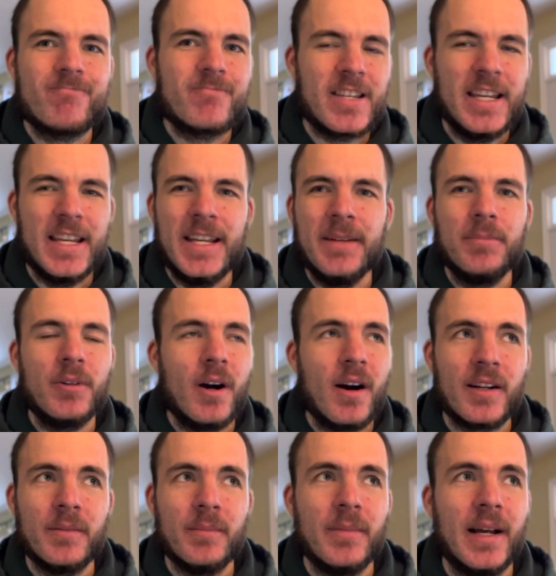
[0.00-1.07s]
keep
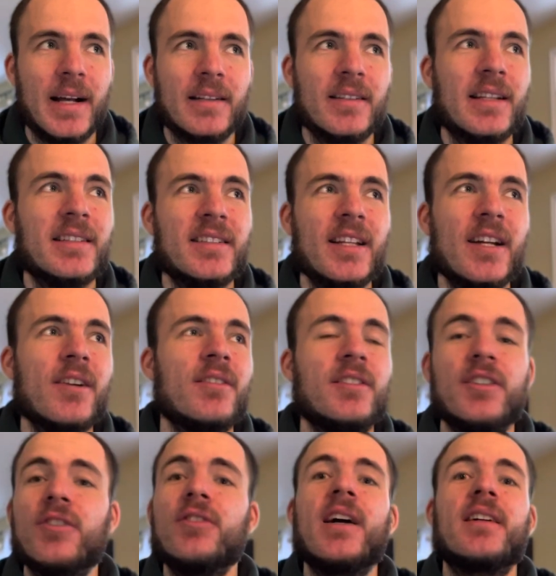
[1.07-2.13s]
talking back.
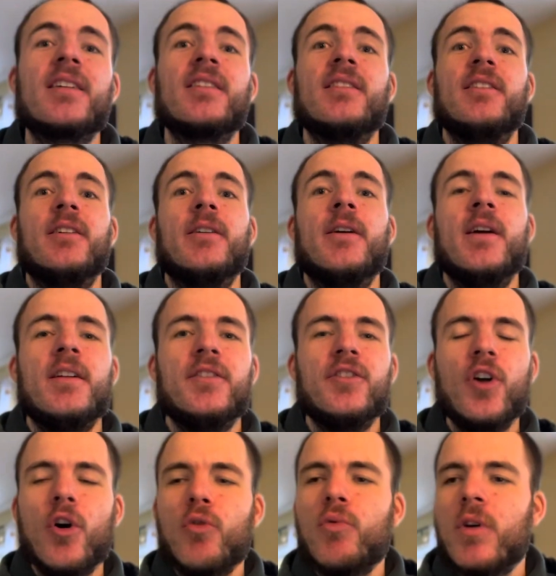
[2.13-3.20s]
You're not going to...
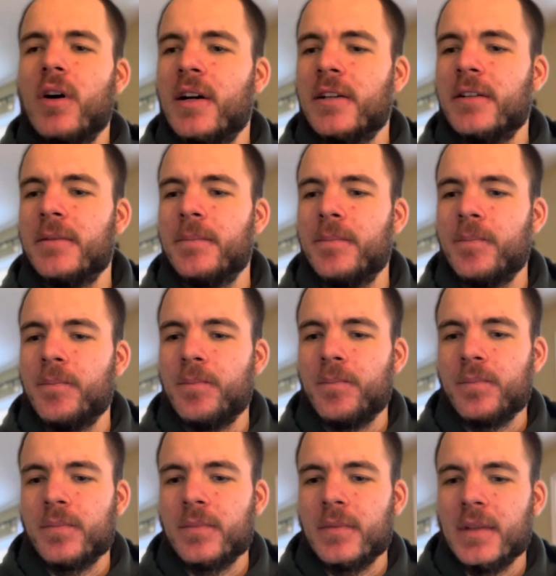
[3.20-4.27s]
No one
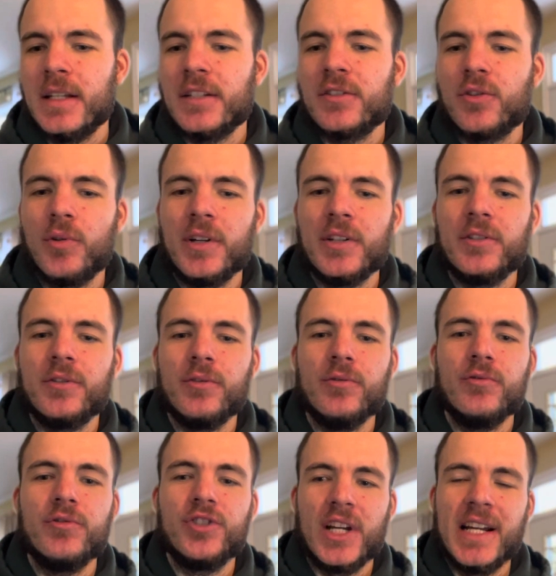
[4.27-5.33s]
is going to
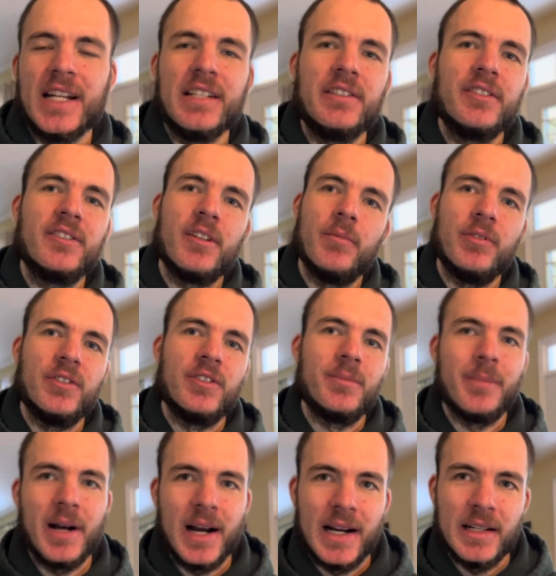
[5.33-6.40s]
change someone's
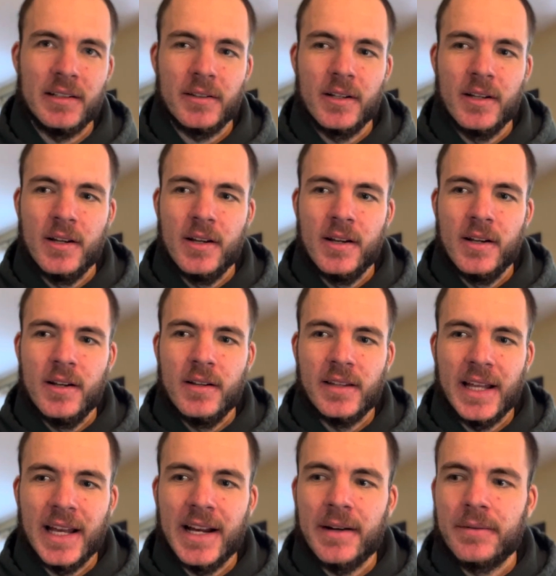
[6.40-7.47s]
mind.
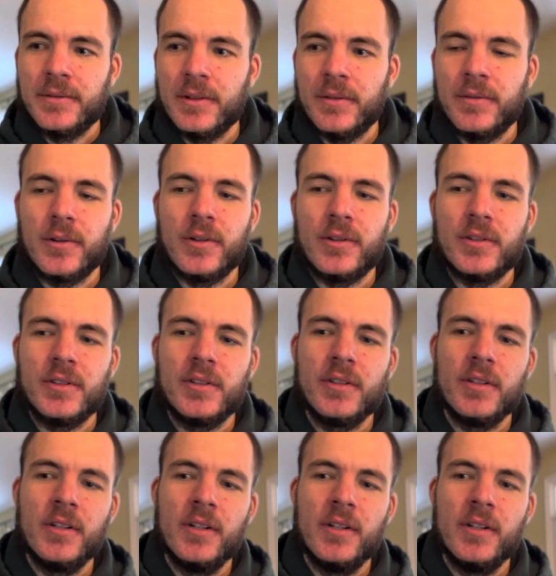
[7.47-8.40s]
They have to first